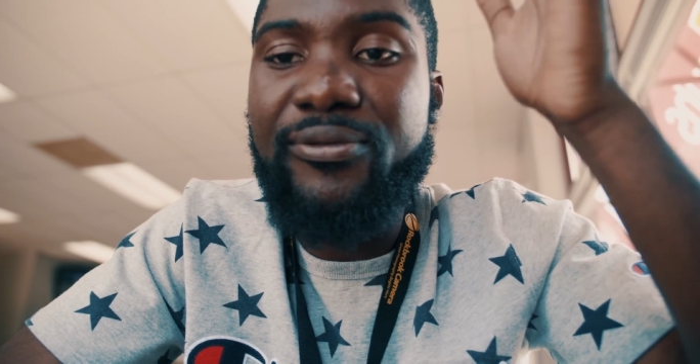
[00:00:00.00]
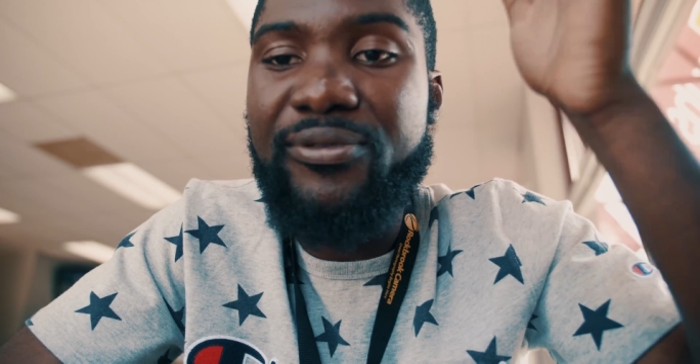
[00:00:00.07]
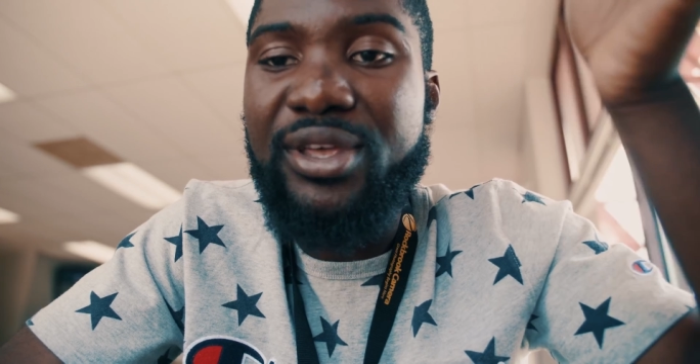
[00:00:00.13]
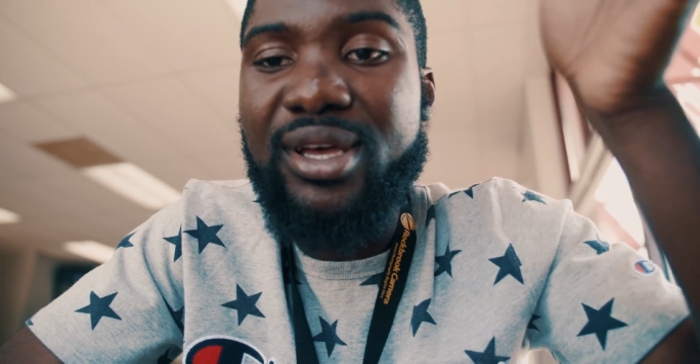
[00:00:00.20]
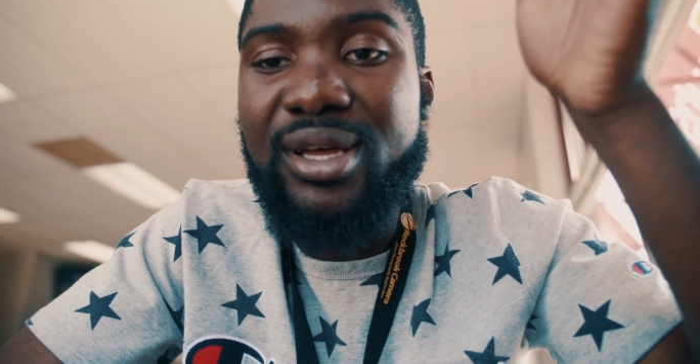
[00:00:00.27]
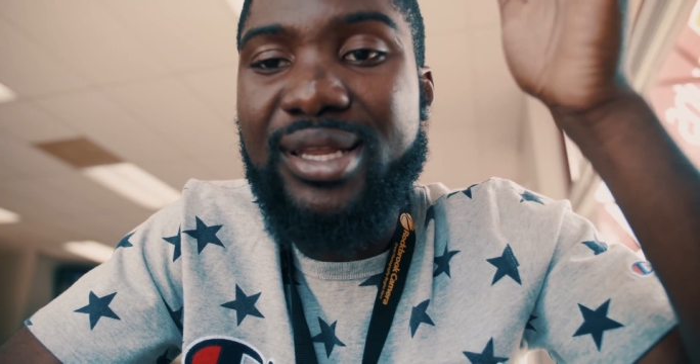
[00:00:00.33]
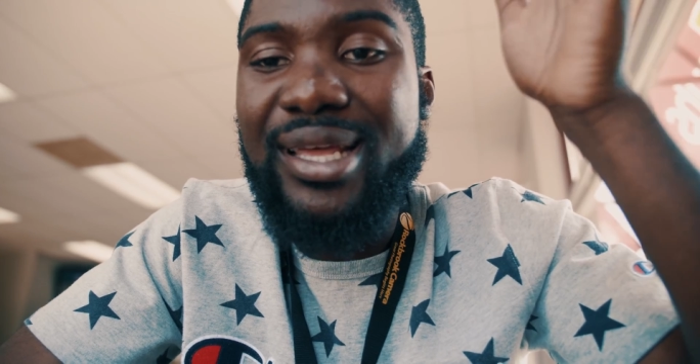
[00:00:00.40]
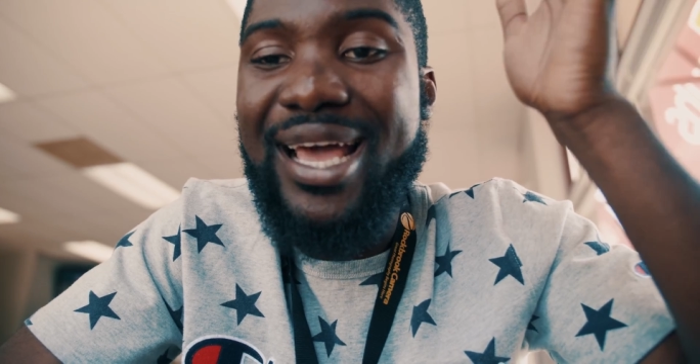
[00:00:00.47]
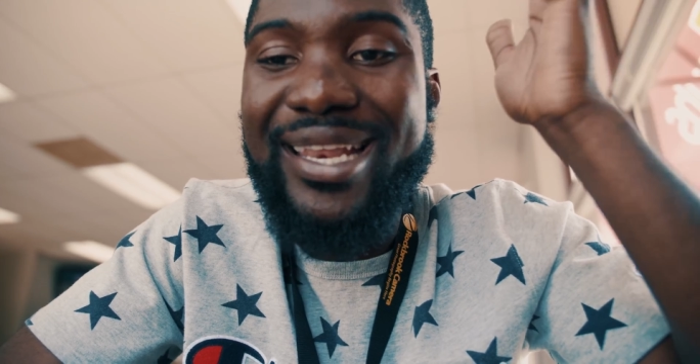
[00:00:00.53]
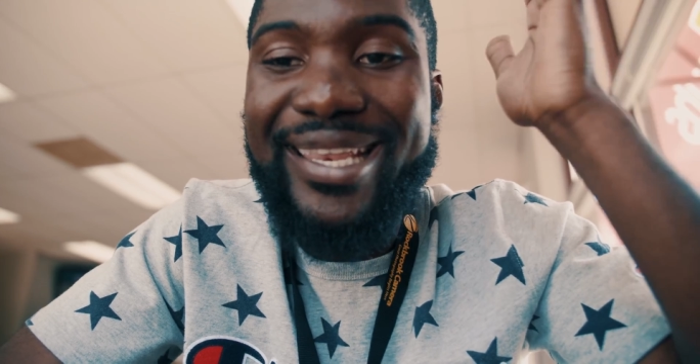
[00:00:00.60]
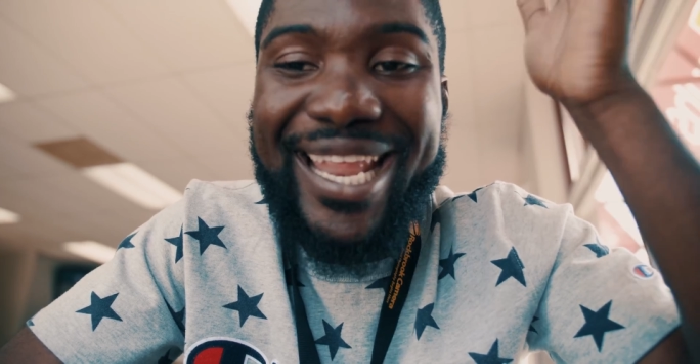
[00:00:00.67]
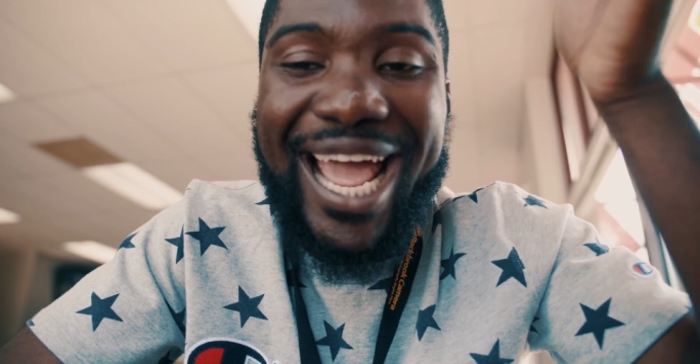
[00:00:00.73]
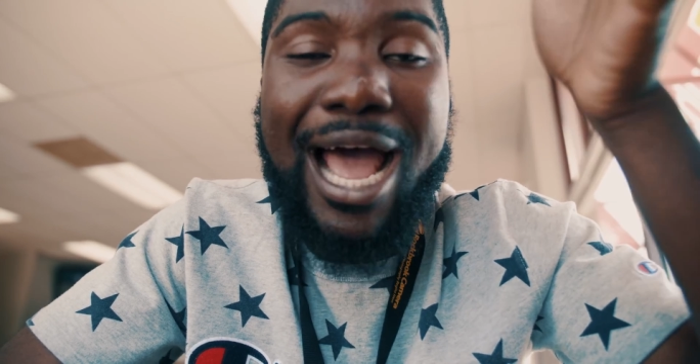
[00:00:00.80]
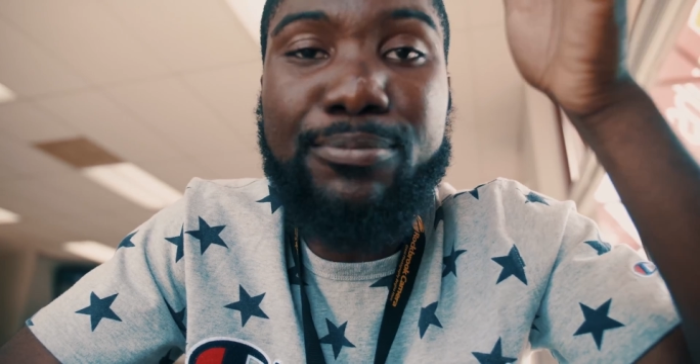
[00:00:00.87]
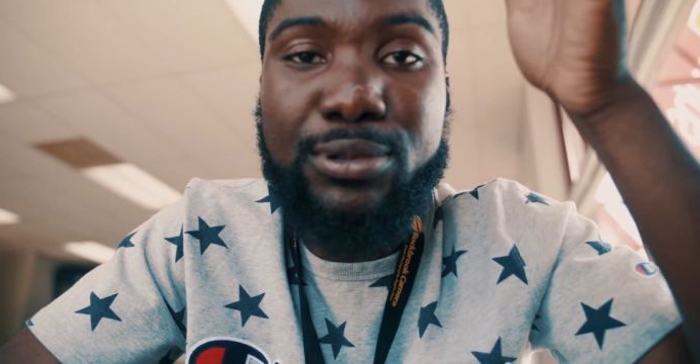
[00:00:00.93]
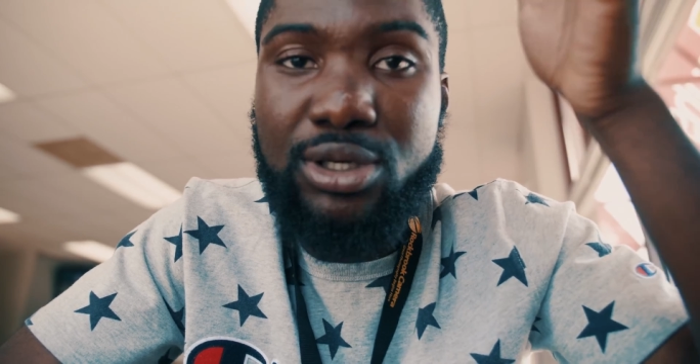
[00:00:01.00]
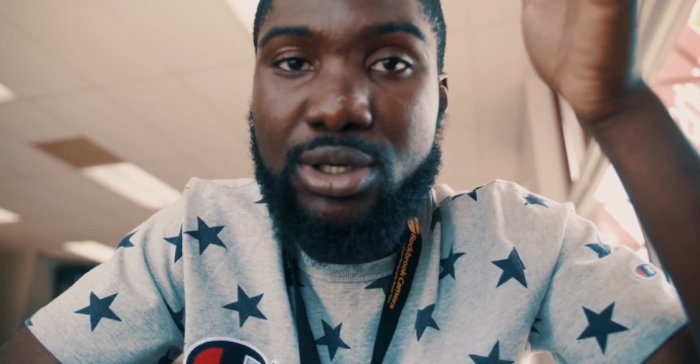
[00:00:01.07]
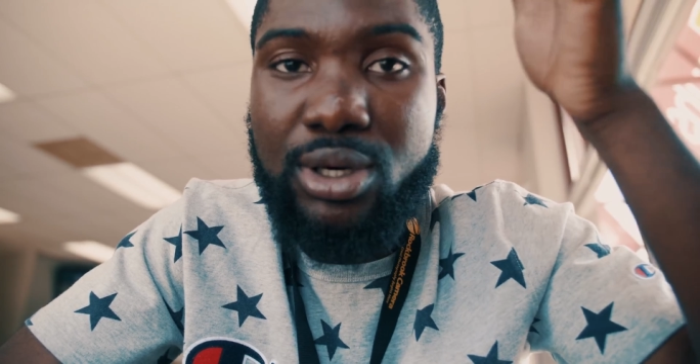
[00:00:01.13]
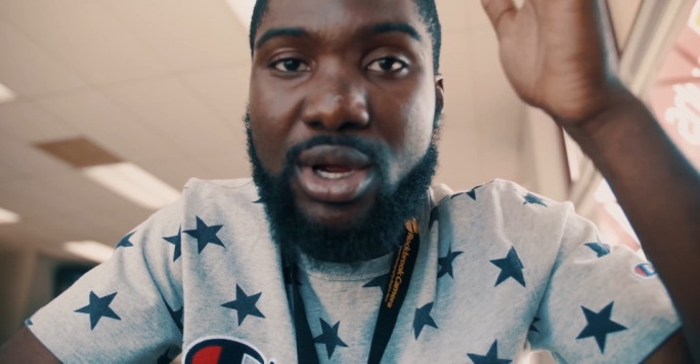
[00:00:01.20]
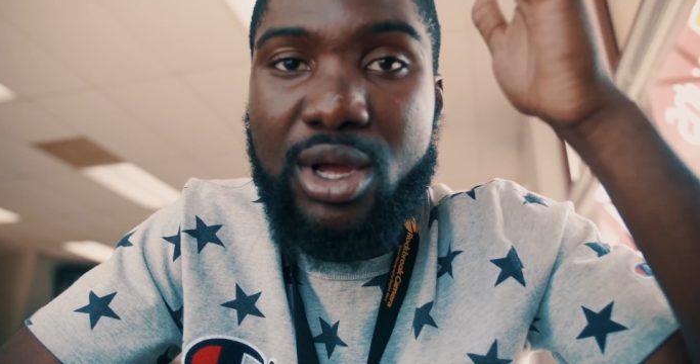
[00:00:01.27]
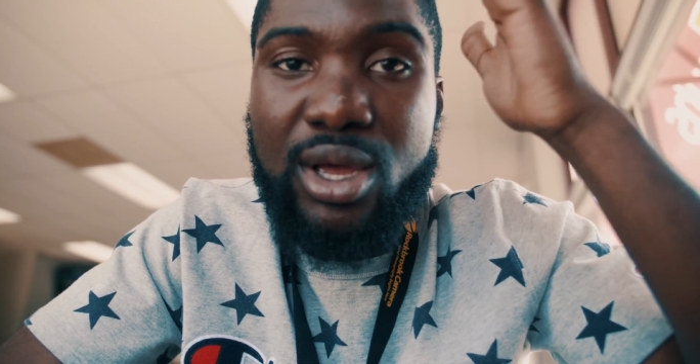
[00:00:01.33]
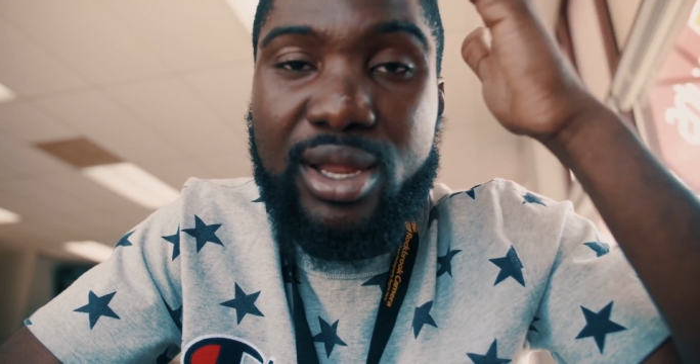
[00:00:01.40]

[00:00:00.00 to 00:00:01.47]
via the adapter.